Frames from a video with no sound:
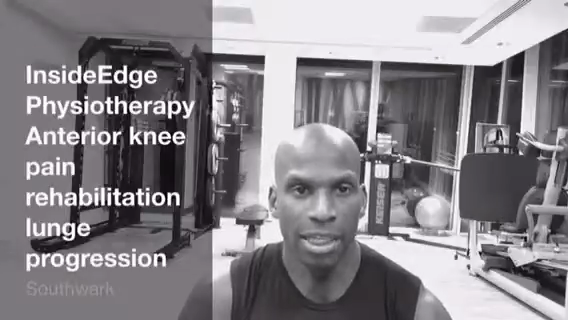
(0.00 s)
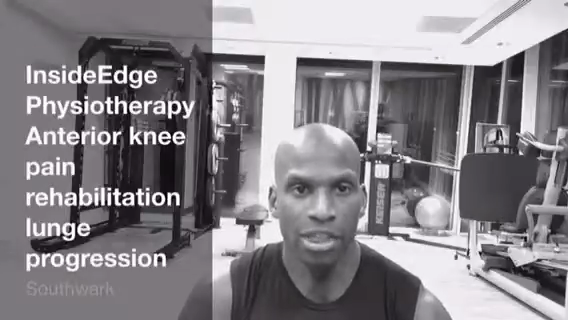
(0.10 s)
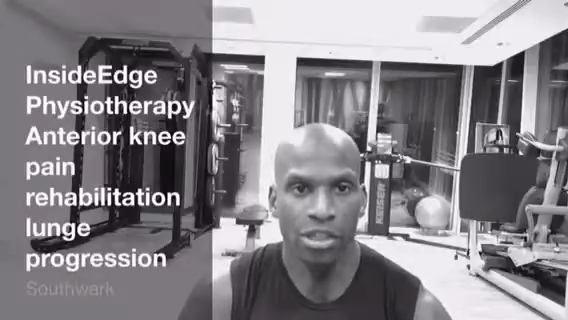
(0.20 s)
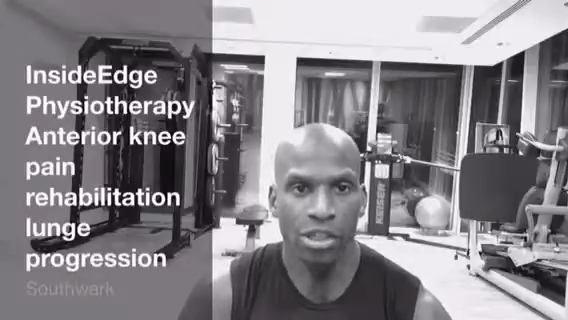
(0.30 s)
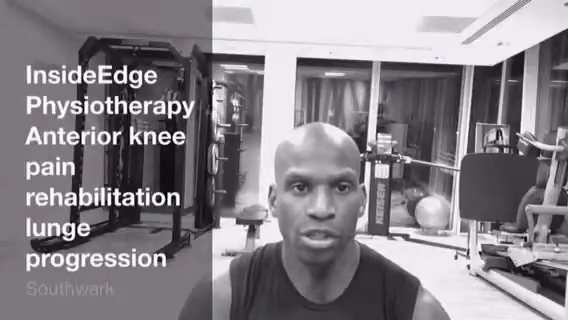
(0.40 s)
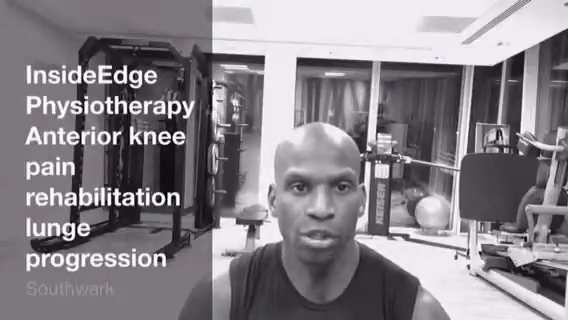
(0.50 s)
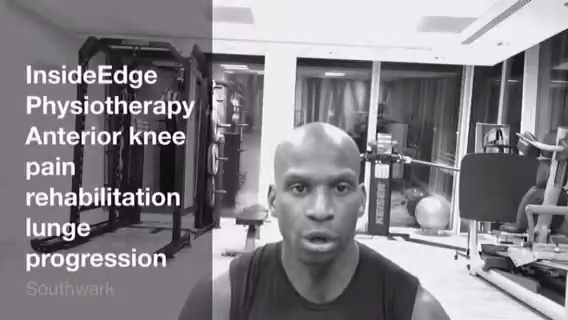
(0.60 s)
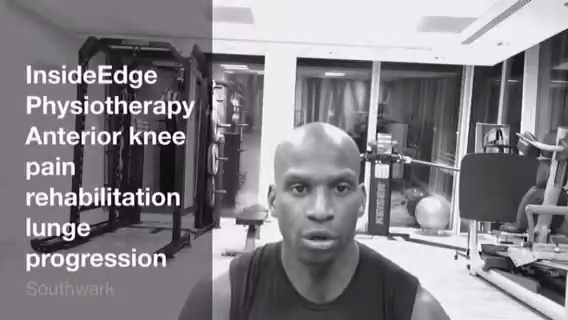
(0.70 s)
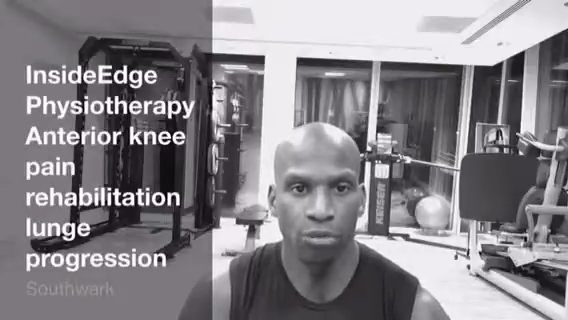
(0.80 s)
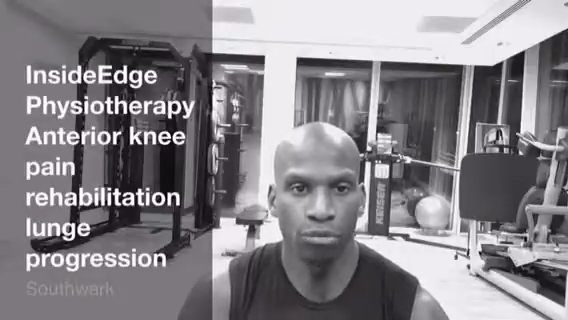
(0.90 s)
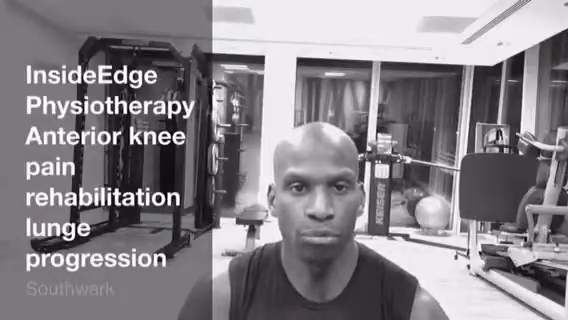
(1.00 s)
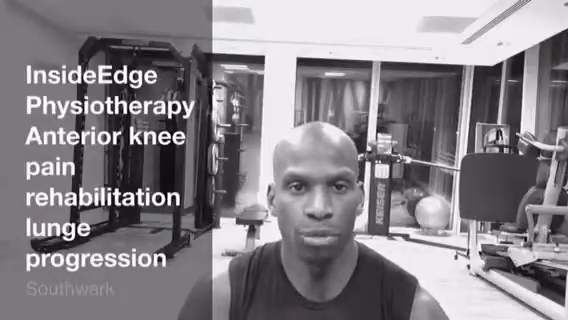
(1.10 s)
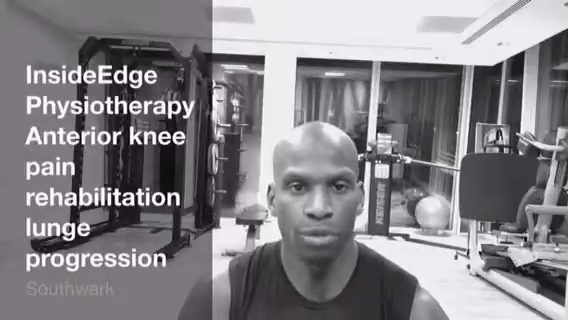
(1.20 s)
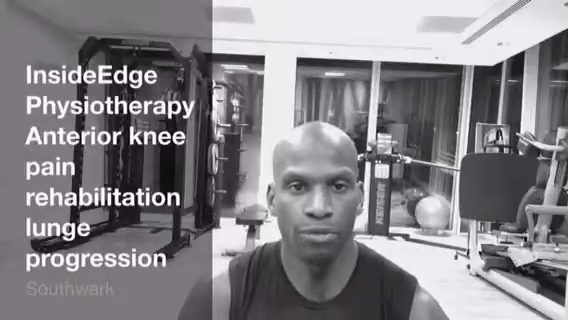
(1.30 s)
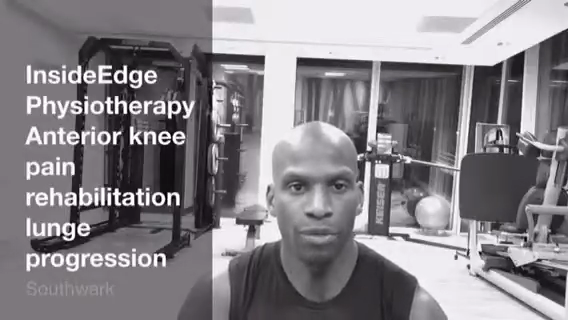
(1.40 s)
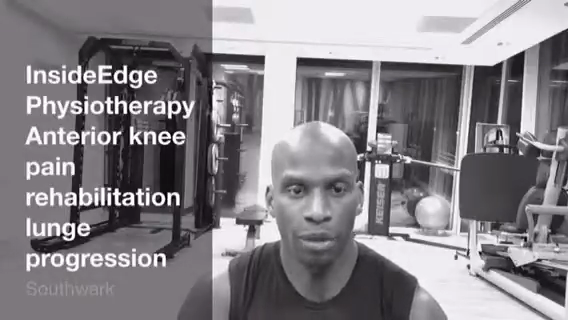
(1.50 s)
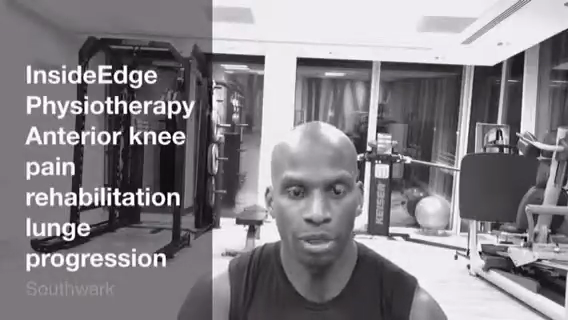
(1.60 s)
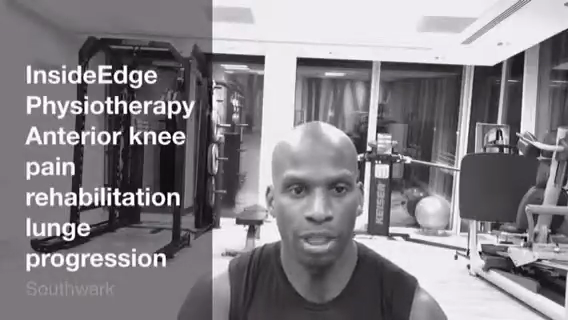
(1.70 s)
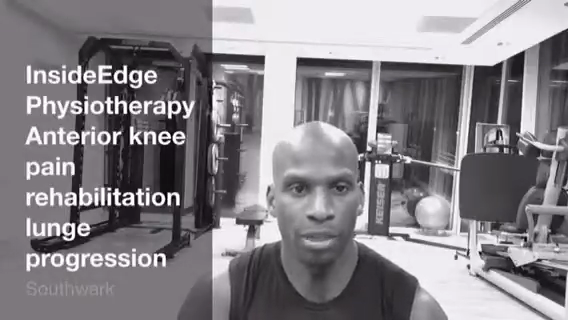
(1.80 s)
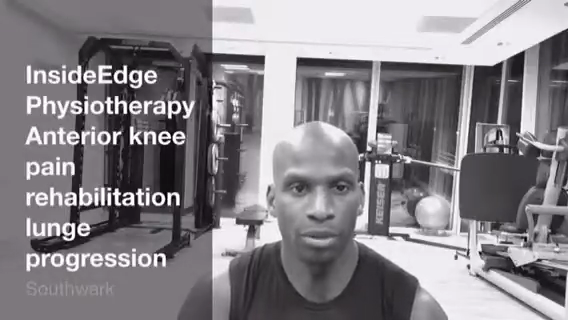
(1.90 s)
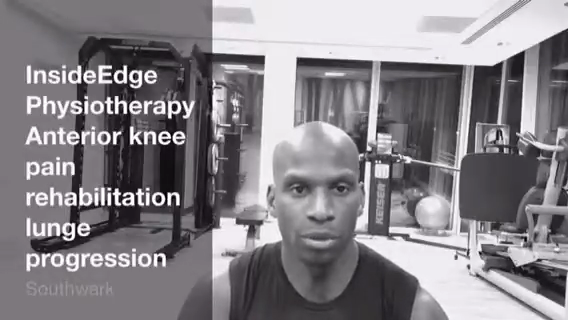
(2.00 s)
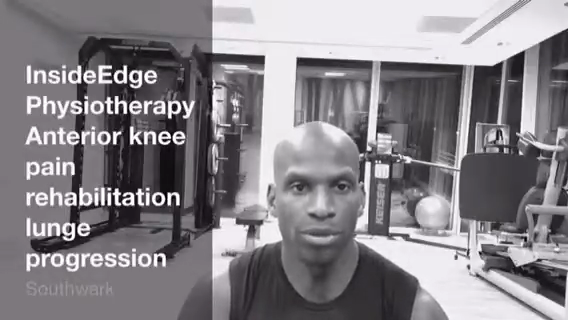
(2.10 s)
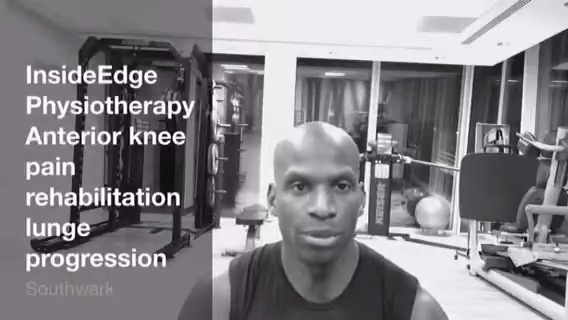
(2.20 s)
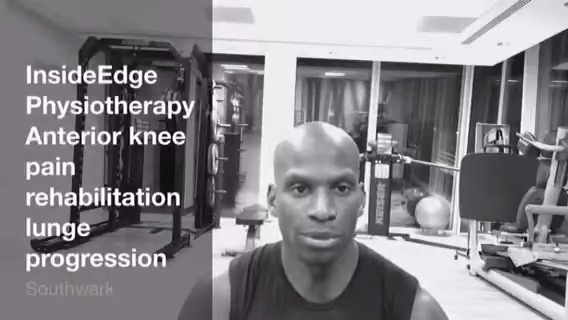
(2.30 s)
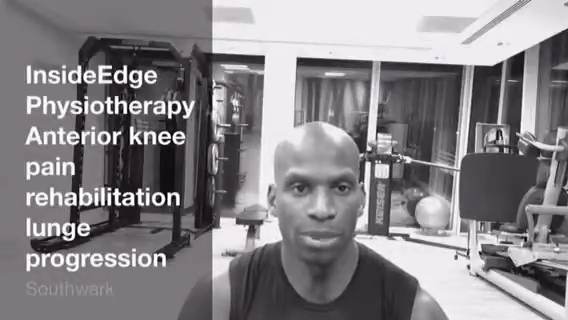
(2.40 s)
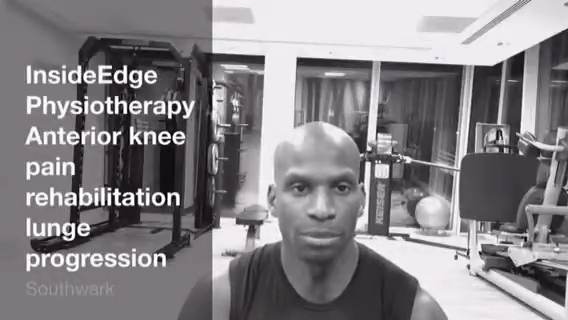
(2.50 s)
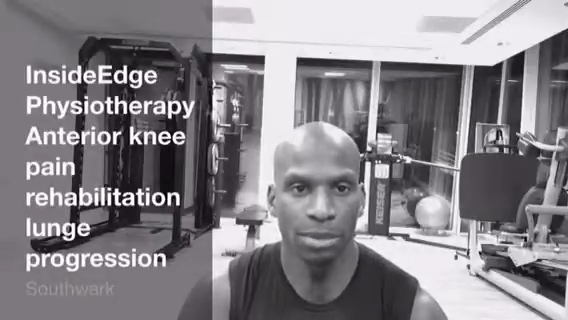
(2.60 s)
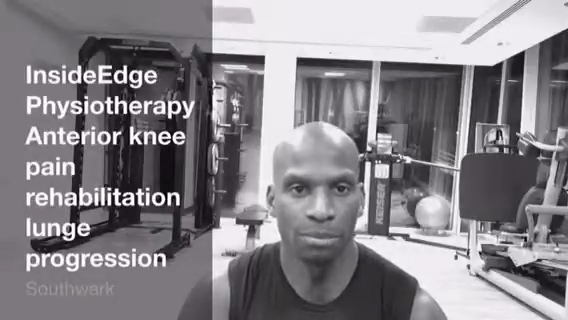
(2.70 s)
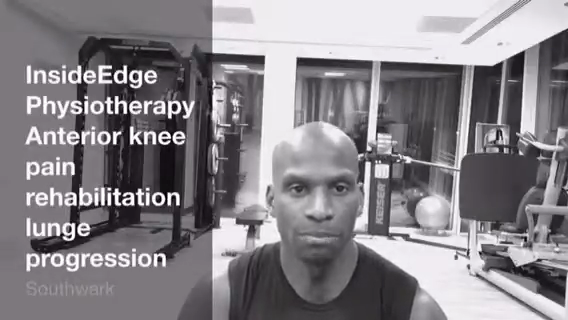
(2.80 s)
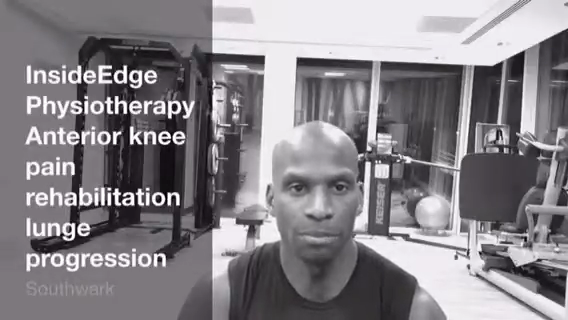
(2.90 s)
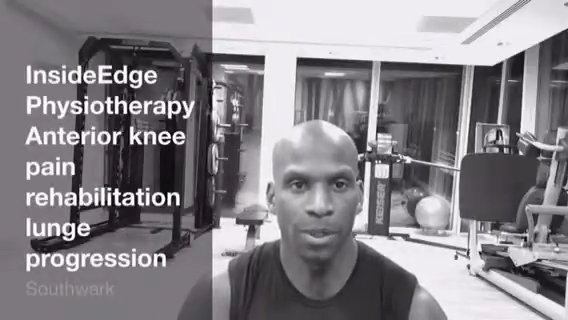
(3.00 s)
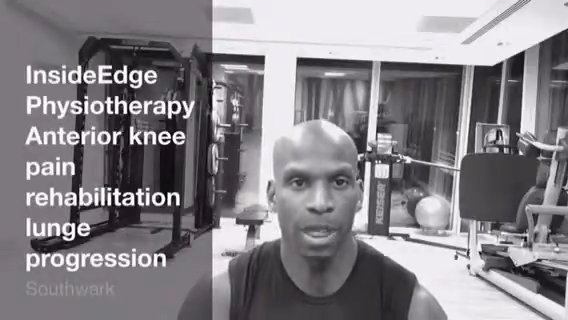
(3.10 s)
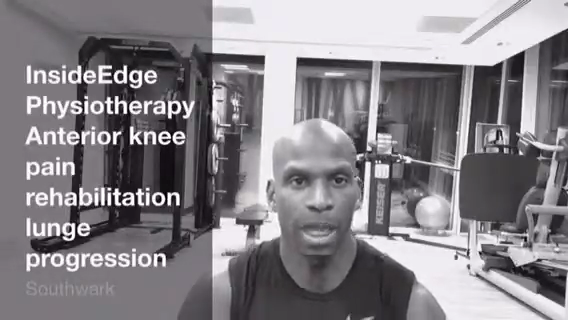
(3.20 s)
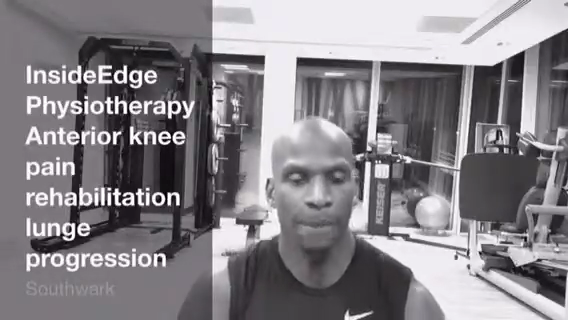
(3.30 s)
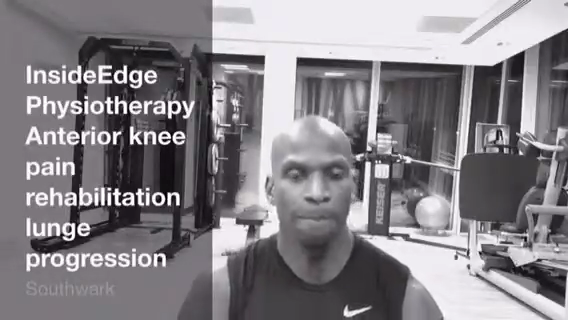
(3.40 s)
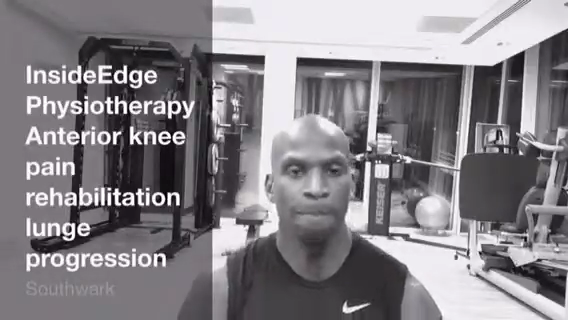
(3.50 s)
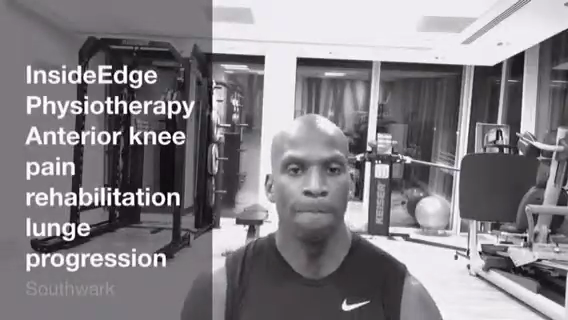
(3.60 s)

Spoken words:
This should not provoke your symptoms, okay?